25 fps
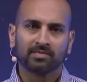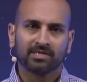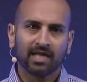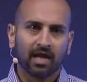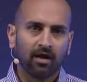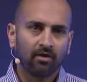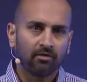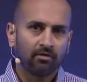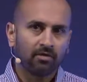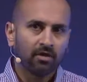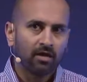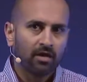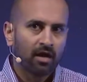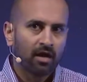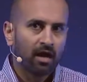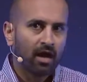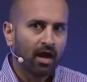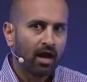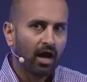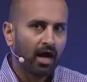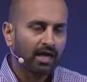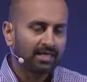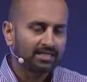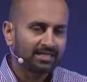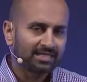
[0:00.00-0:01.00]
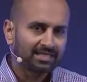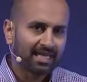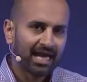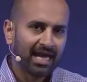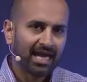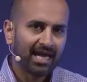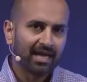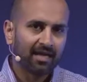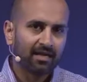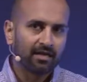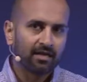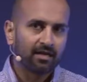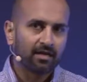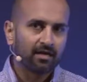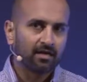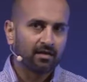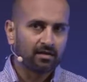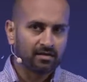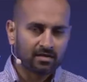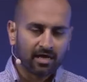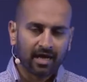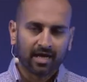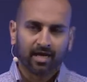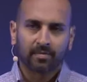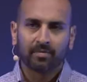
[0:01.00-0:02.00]
Now, I say
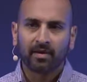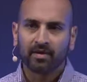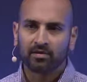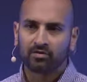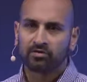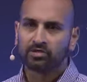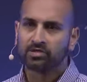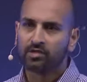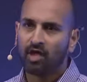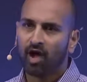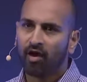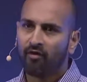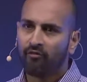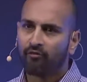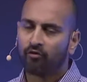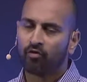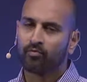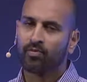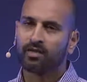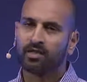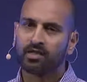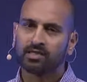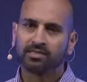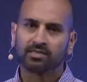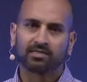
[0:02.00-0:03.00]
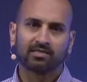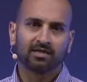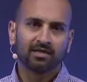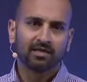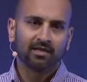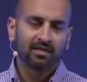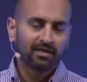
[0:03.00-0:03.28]
not about your software because